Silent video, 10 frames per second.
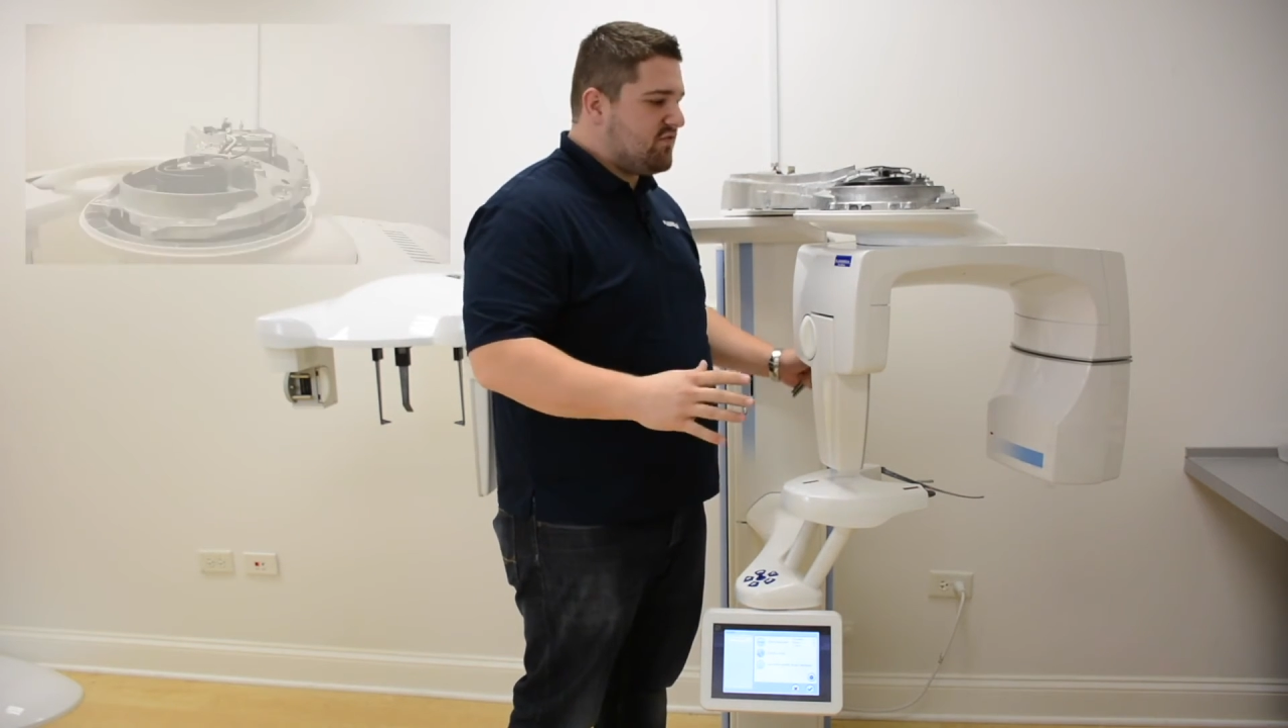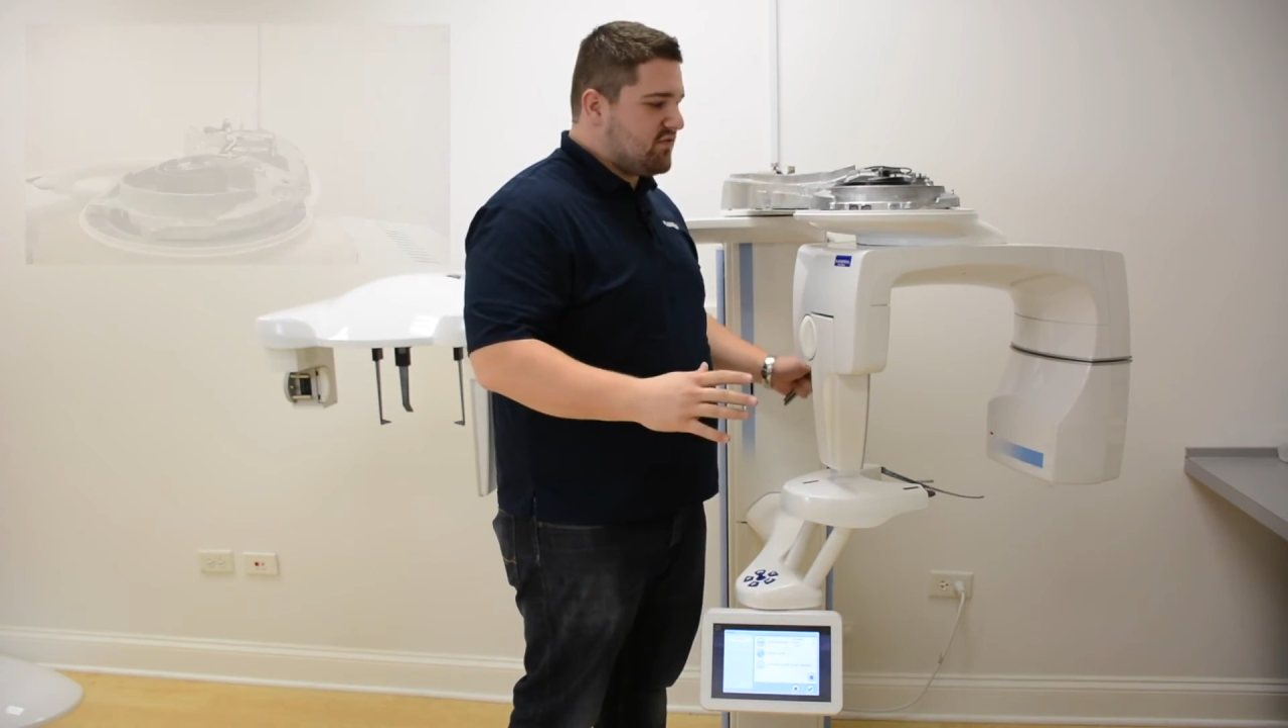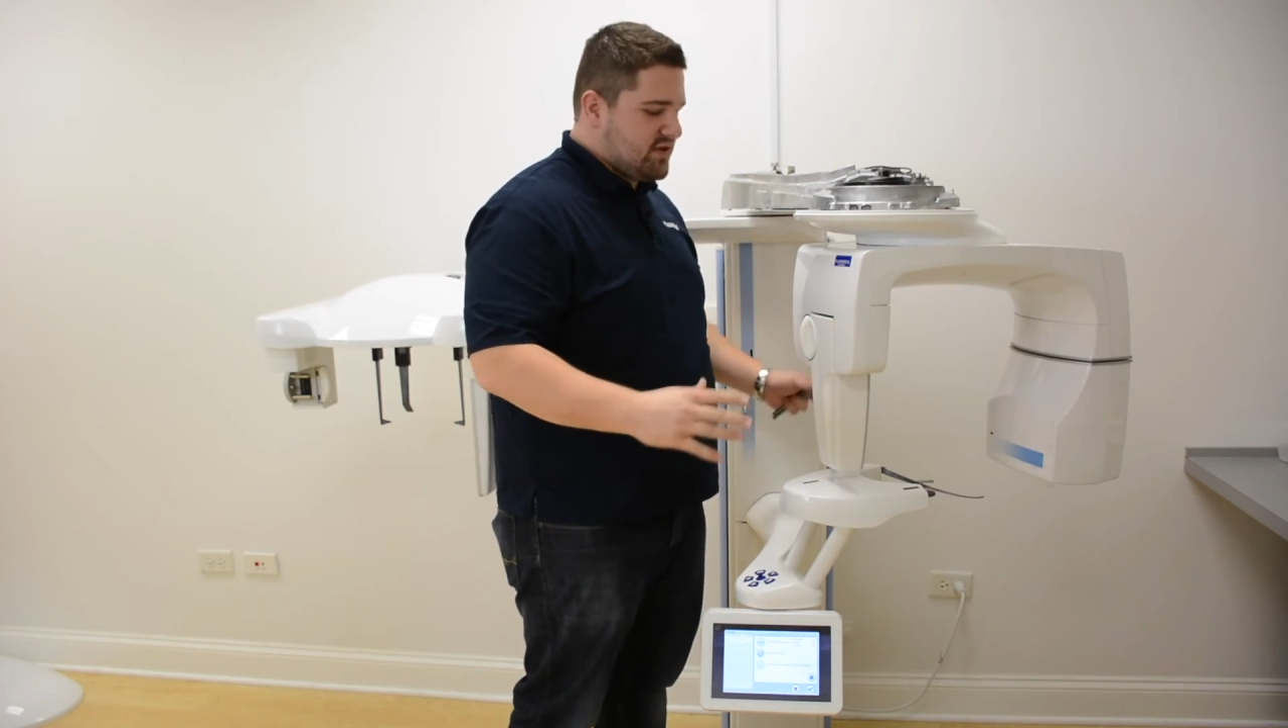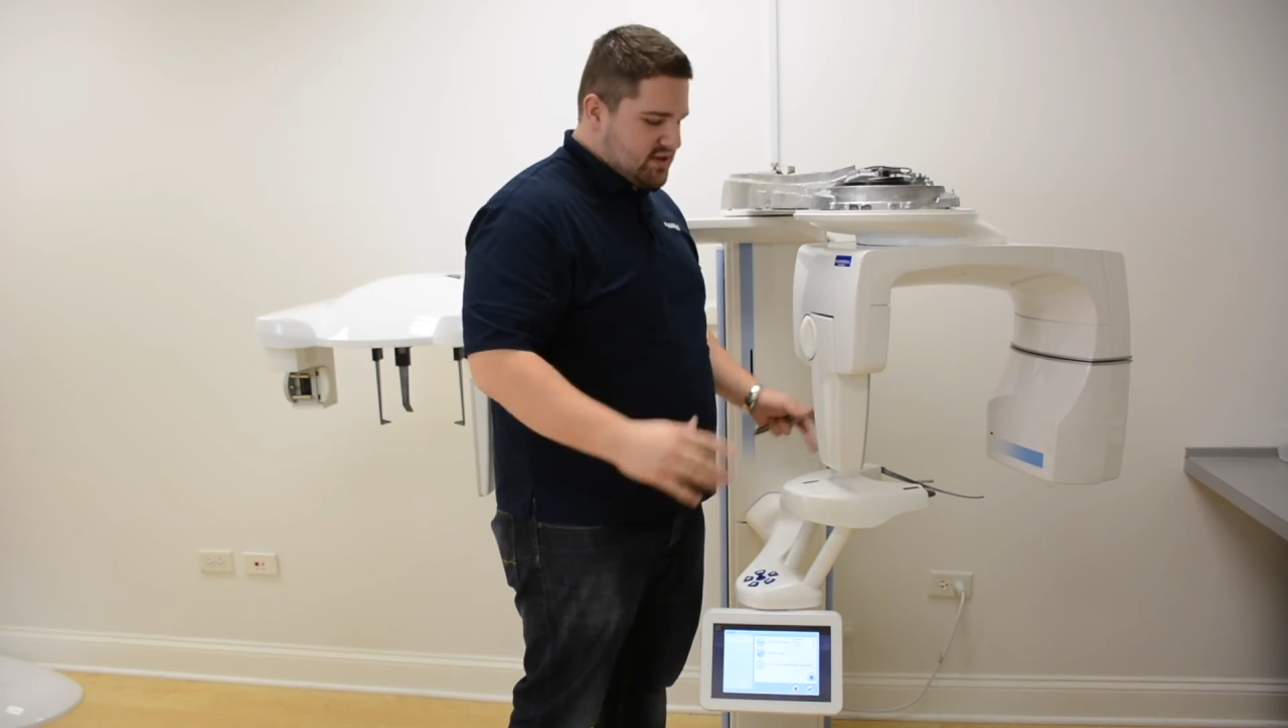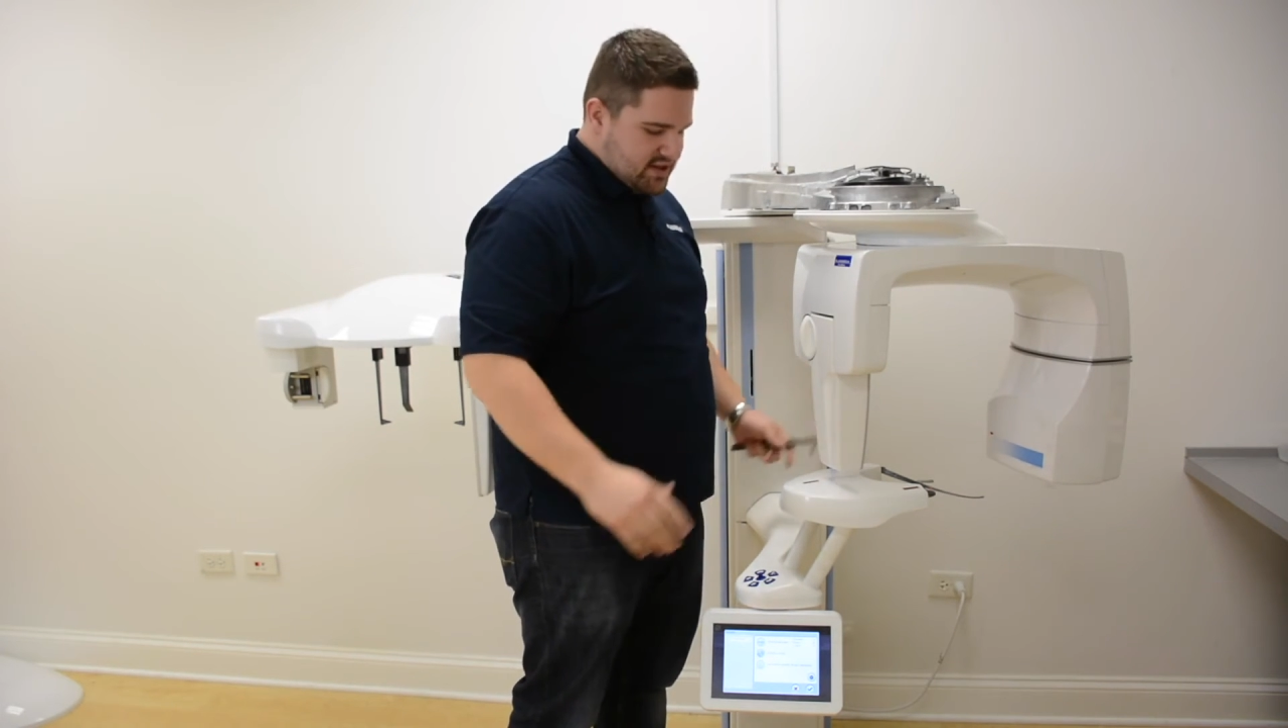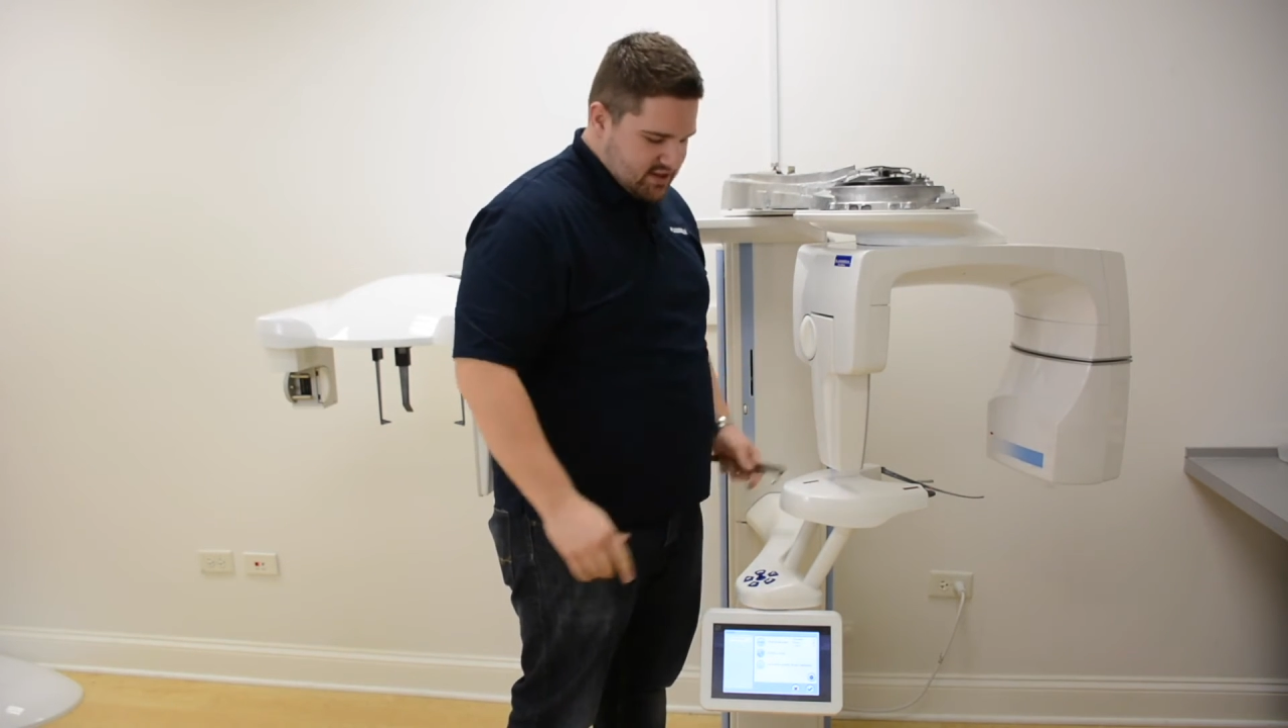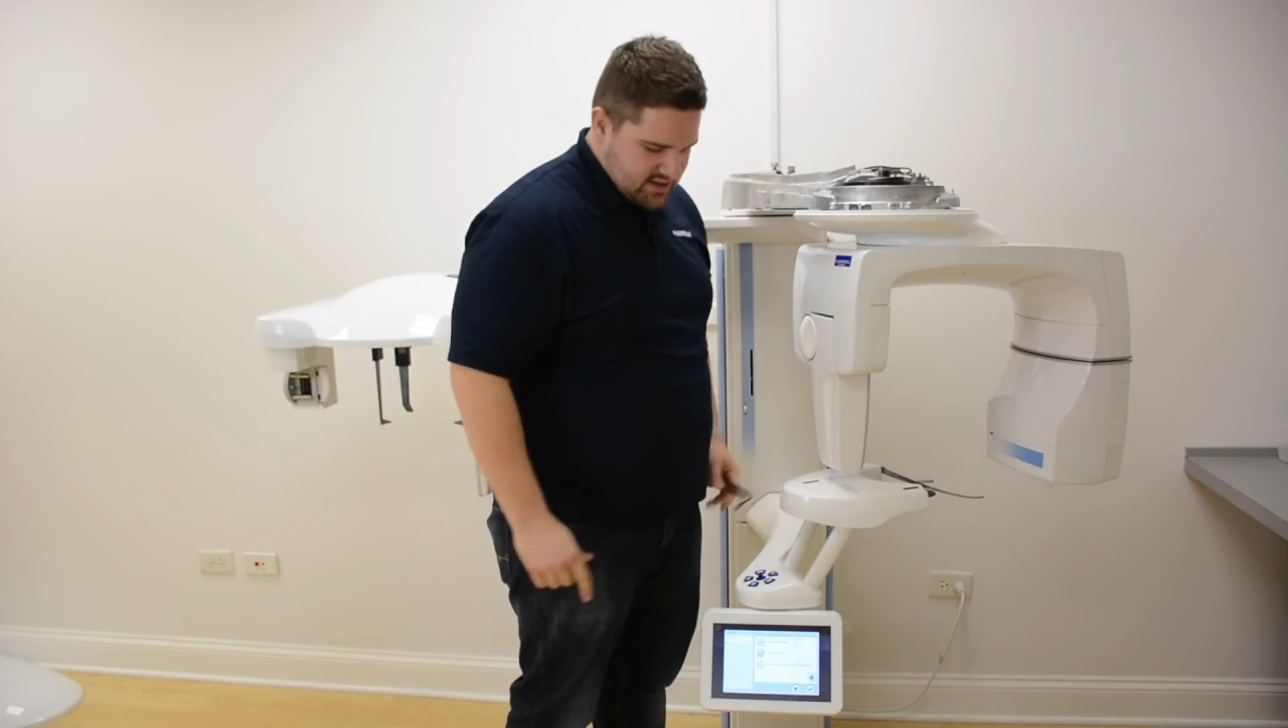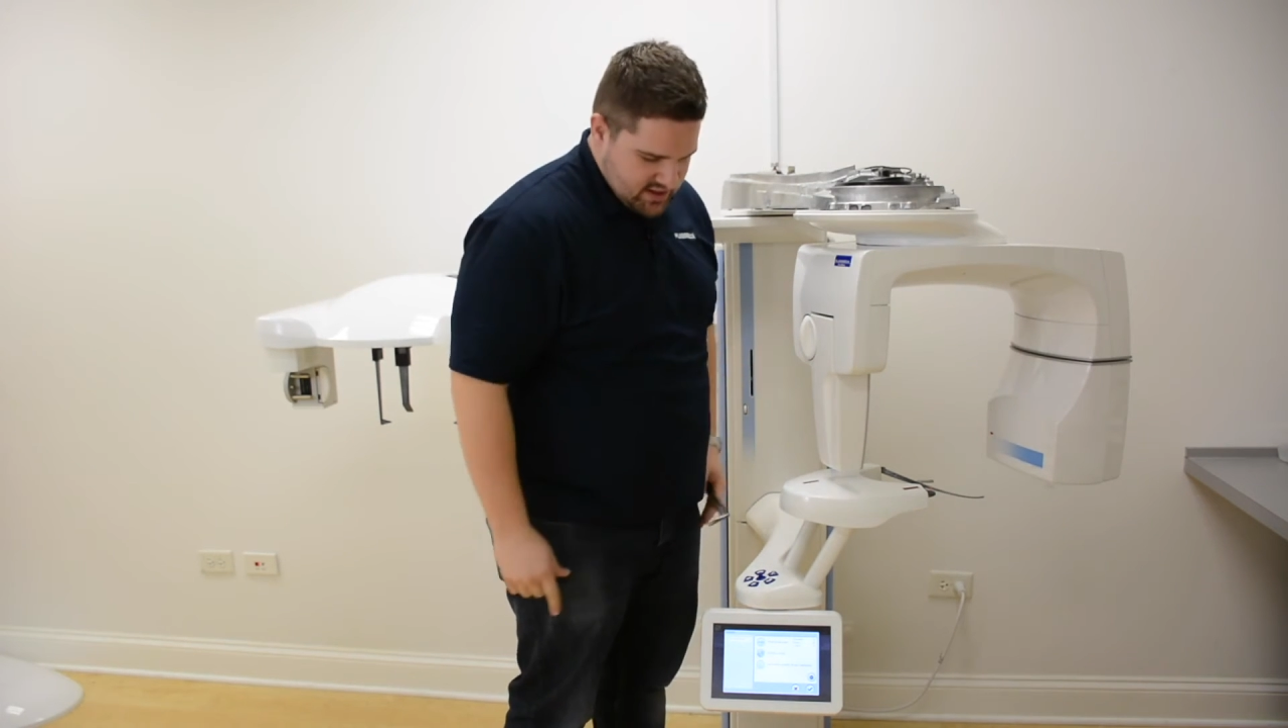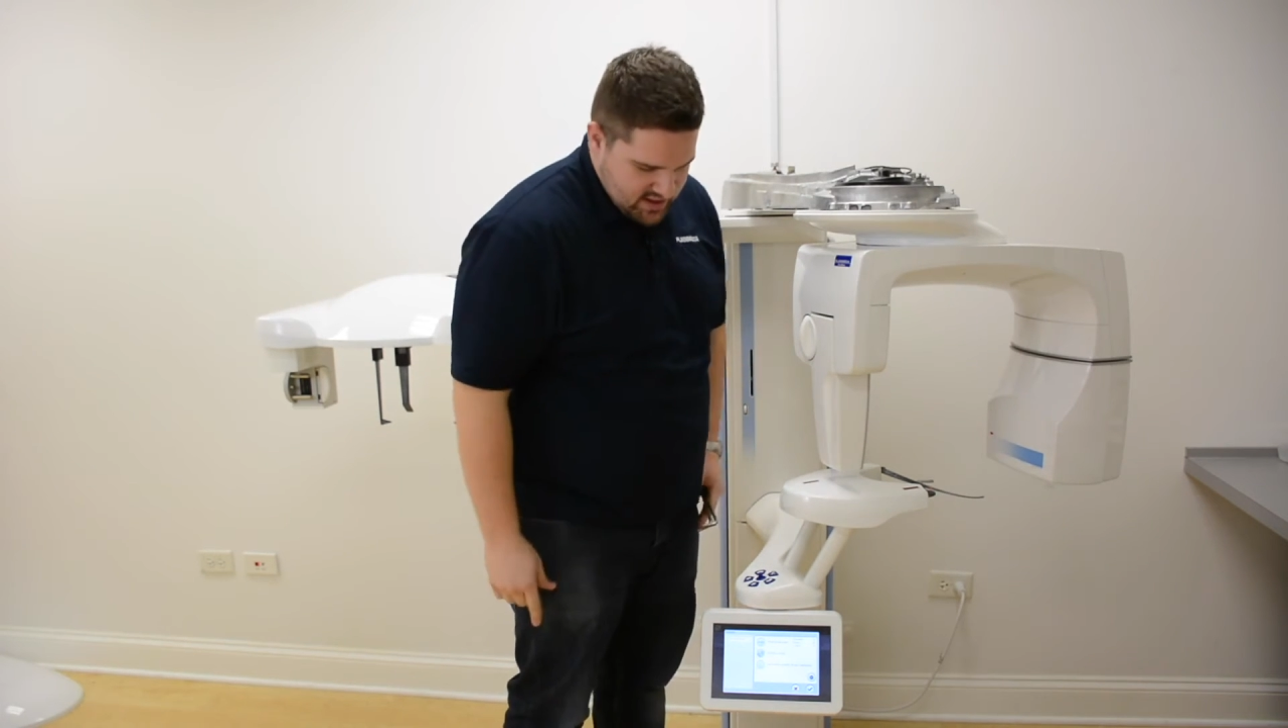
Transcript: freely,